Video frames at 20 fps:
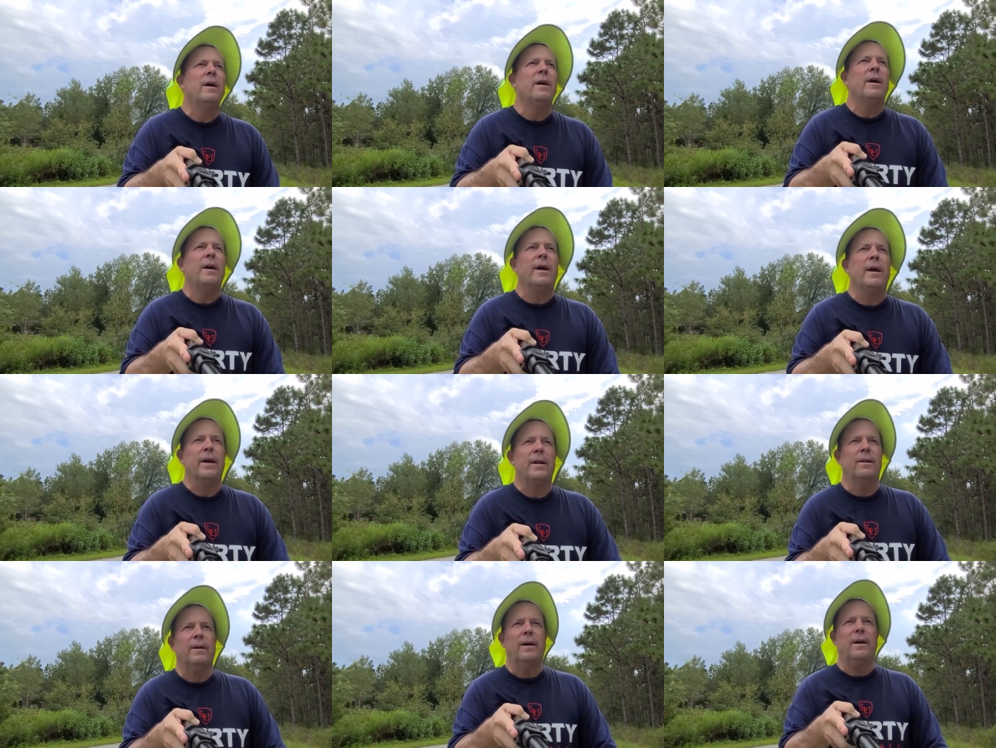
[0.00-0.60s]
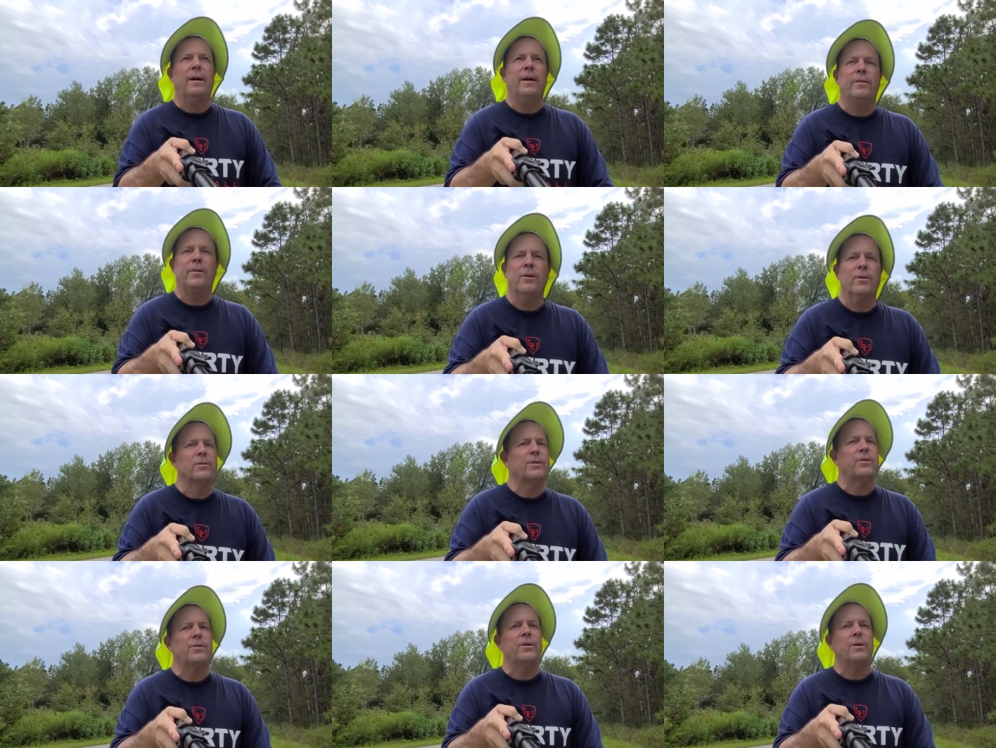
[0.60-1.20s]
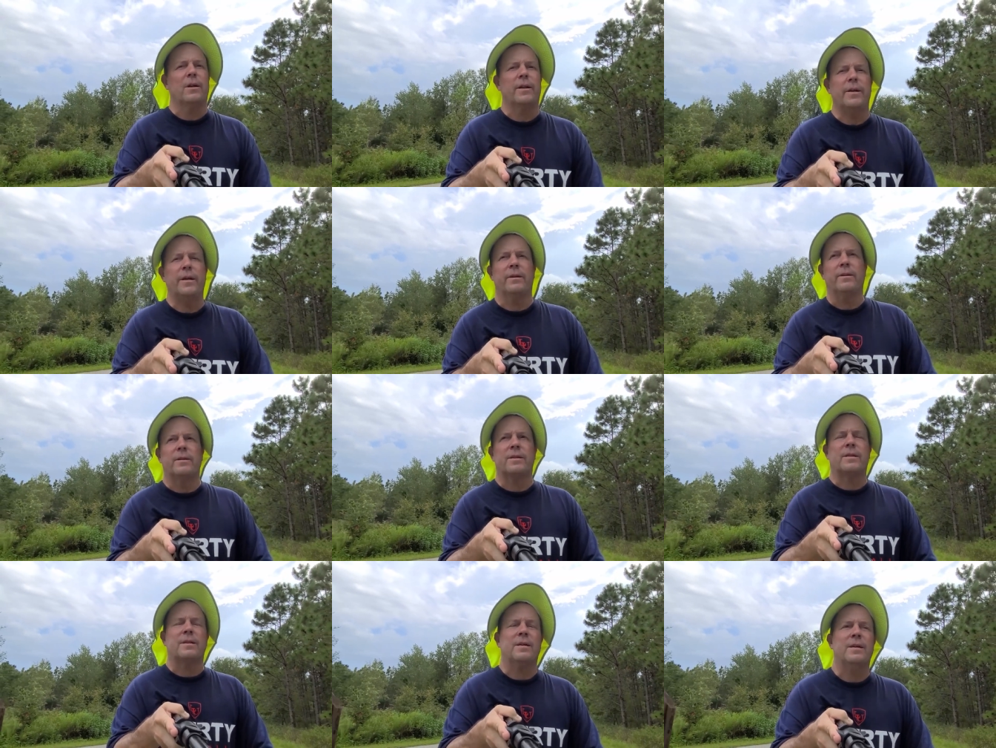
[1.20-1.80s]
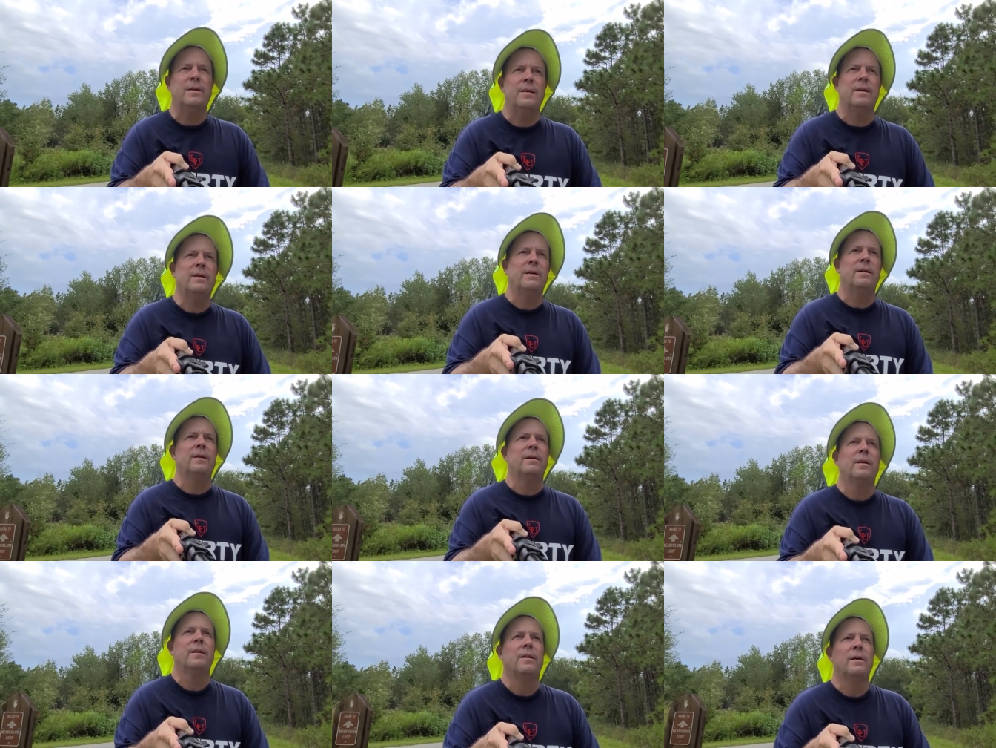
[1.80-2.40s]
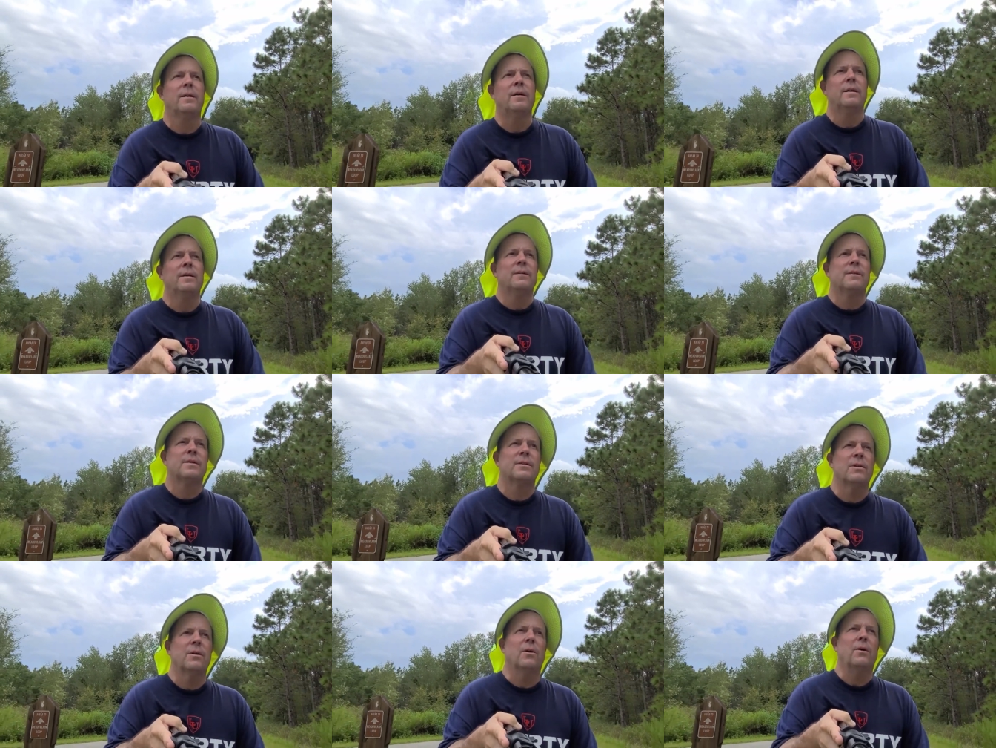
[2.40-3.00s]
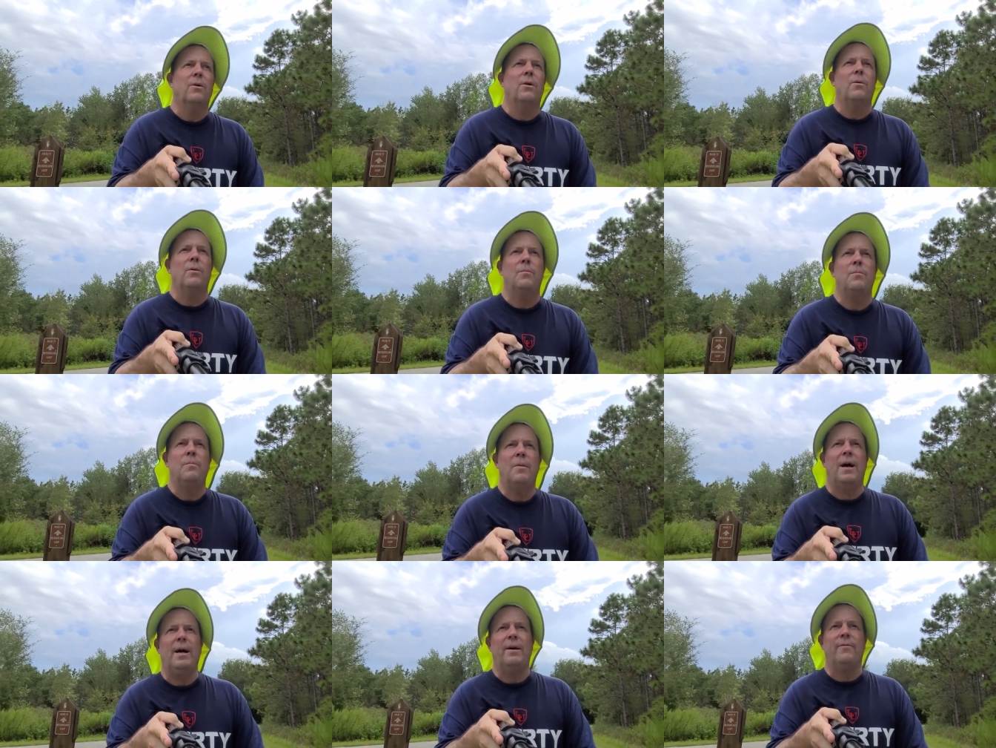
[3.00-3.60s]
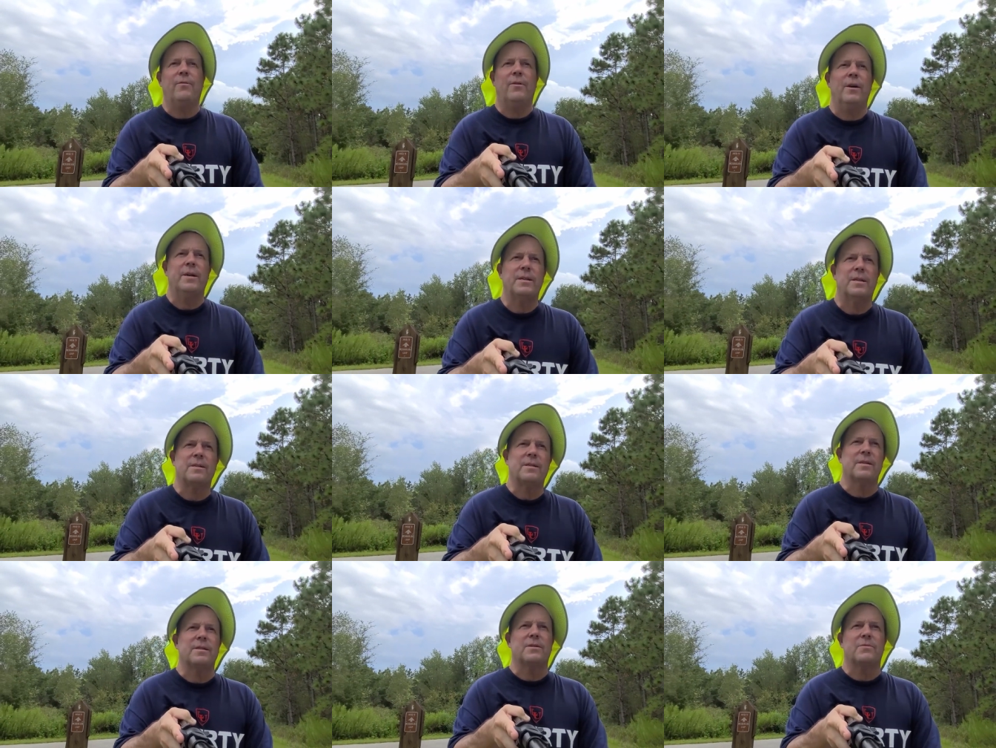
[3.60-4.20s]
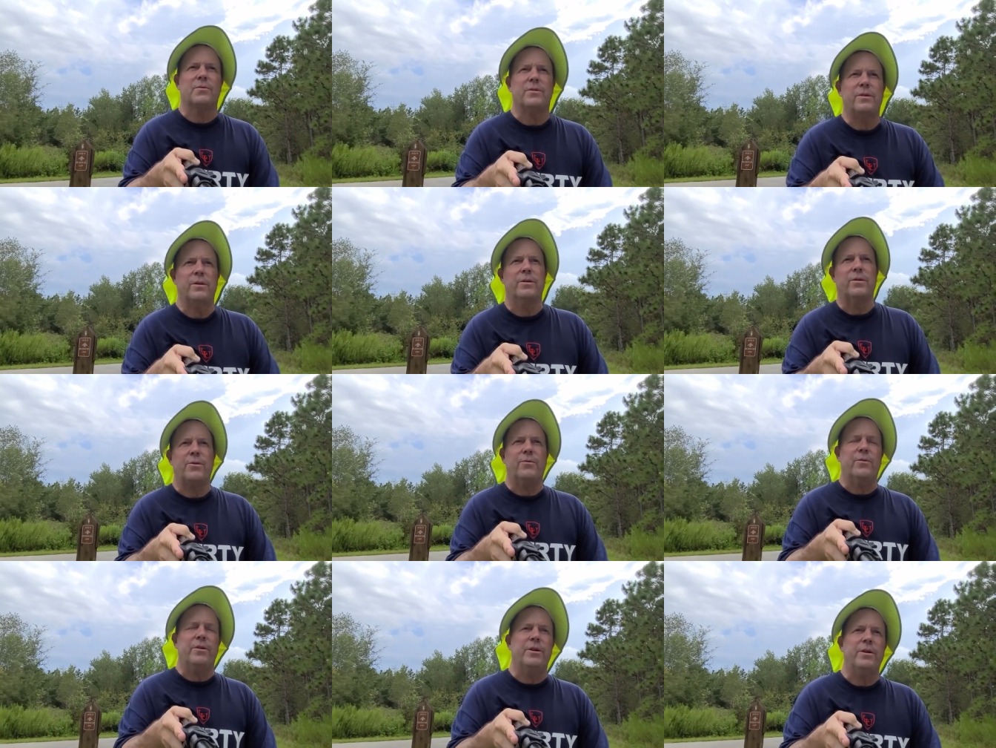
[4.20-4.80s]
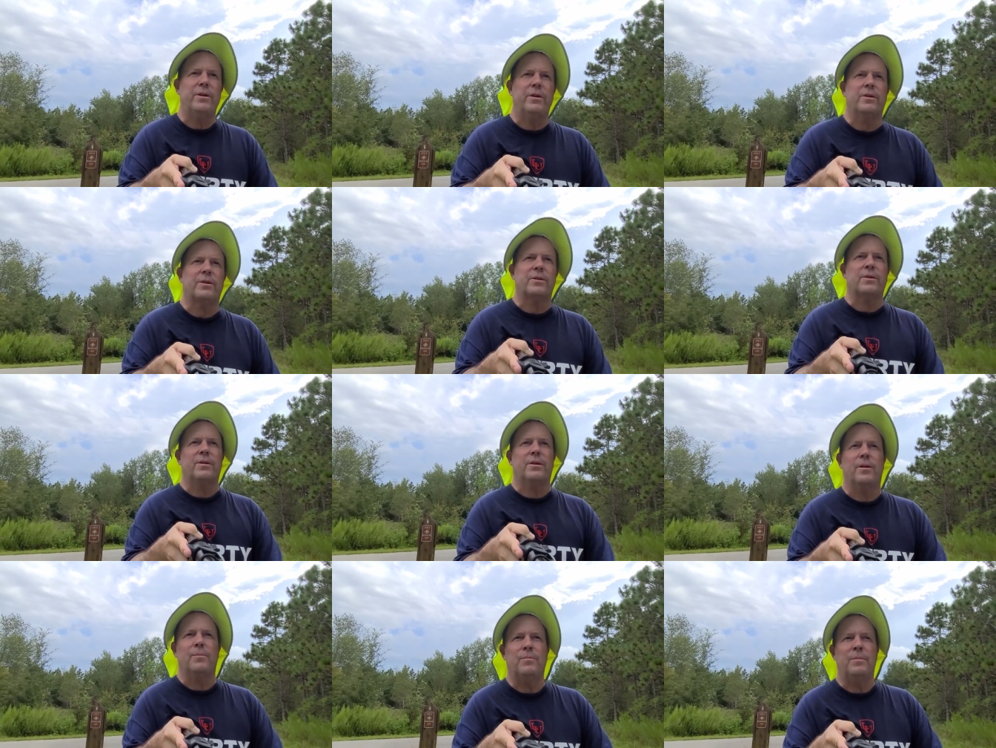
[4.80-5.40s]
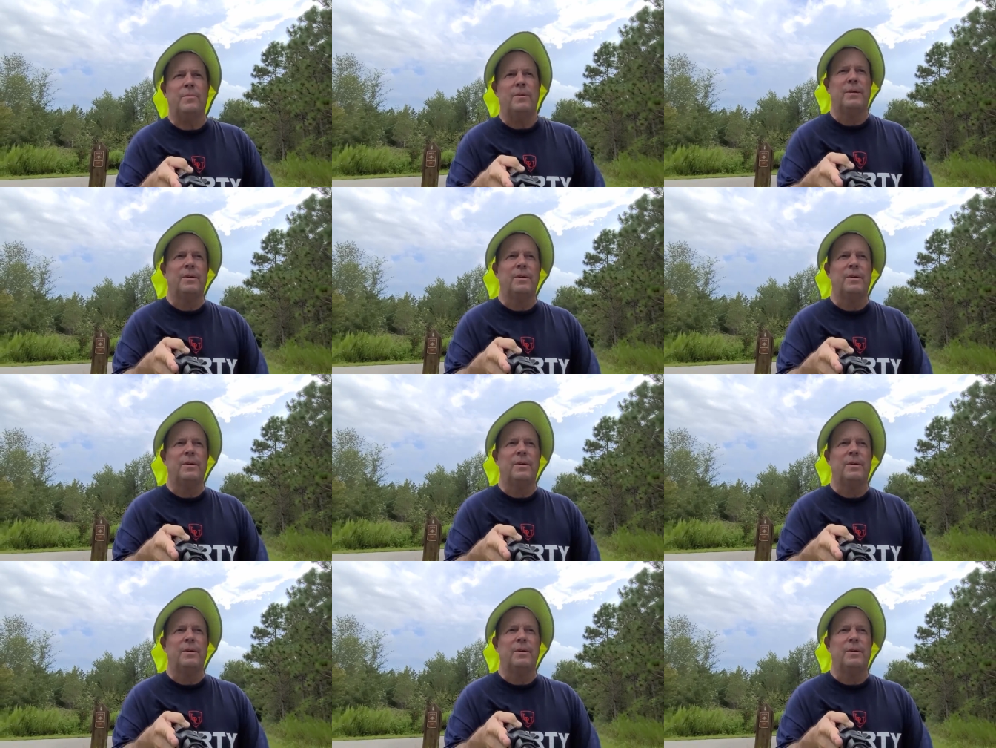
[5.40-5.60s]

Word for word: And, uh, and those are your leaders. So uh, my advice is when your three-year term